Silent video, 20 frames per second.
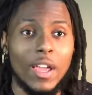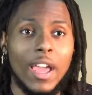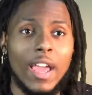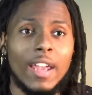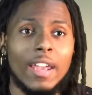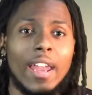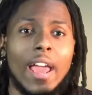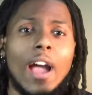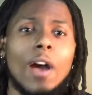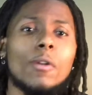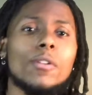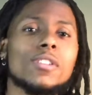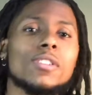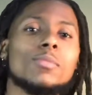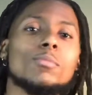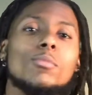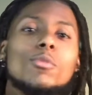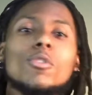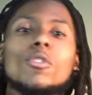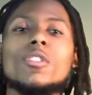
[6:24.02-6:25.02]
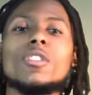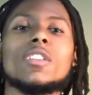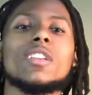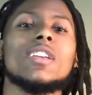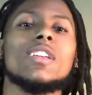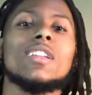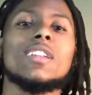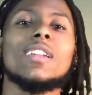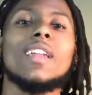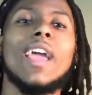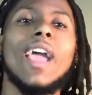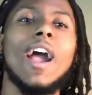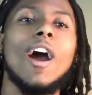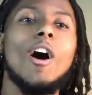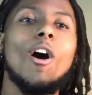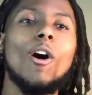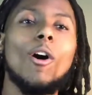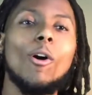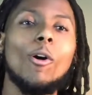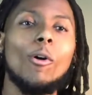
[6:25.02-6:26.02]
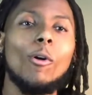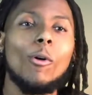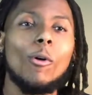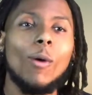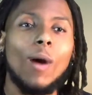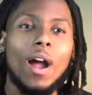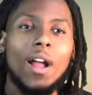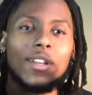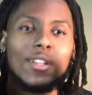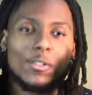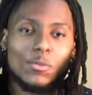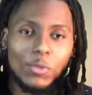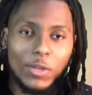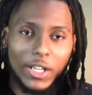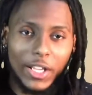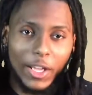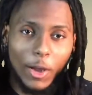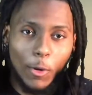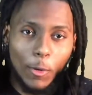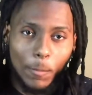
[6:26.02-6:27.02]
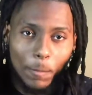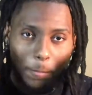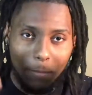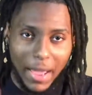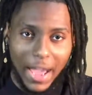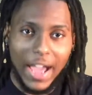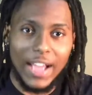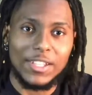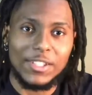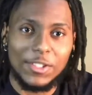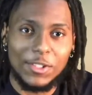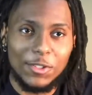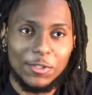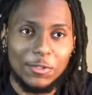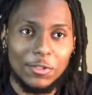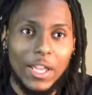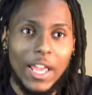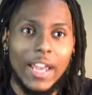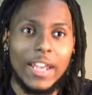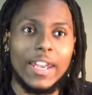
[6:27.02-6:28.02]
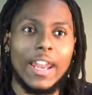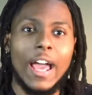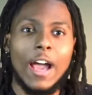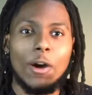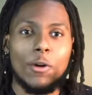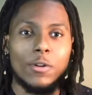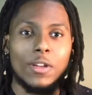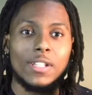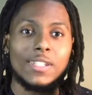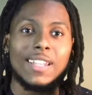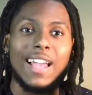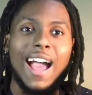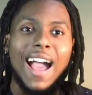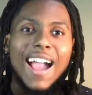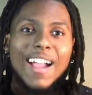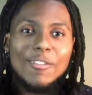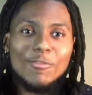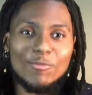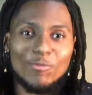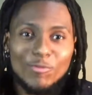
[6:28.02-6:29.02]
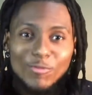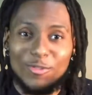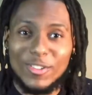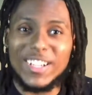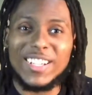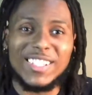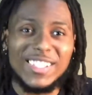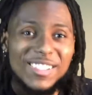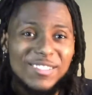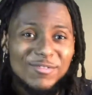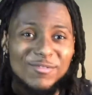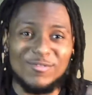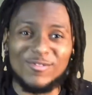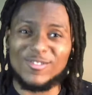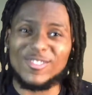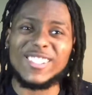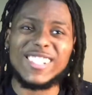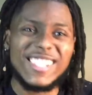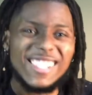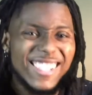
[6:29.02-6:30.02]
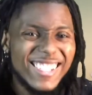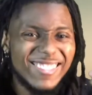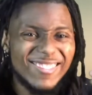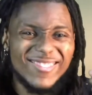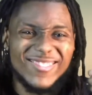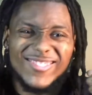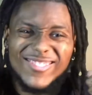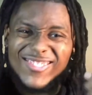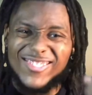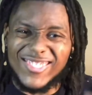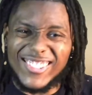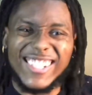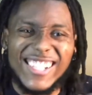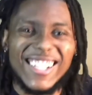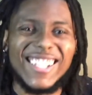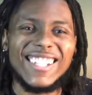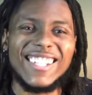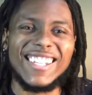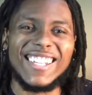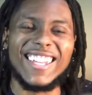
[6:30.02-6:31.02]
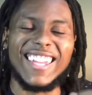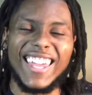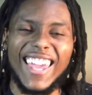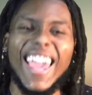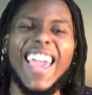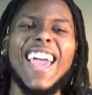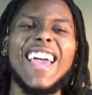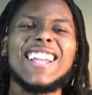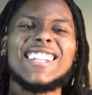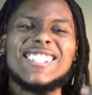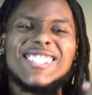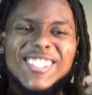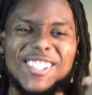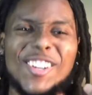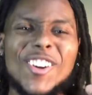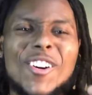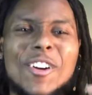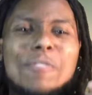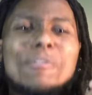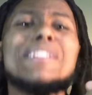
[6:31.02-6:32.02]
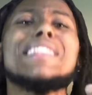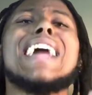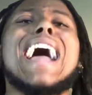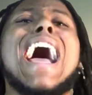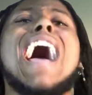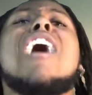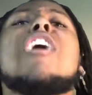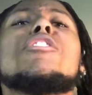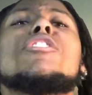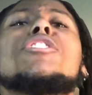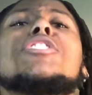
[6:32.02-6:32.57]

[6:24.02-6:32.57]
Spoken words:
Now it's more than, oh, I just want to go back to you. Now it's, I really, really, really can't do it without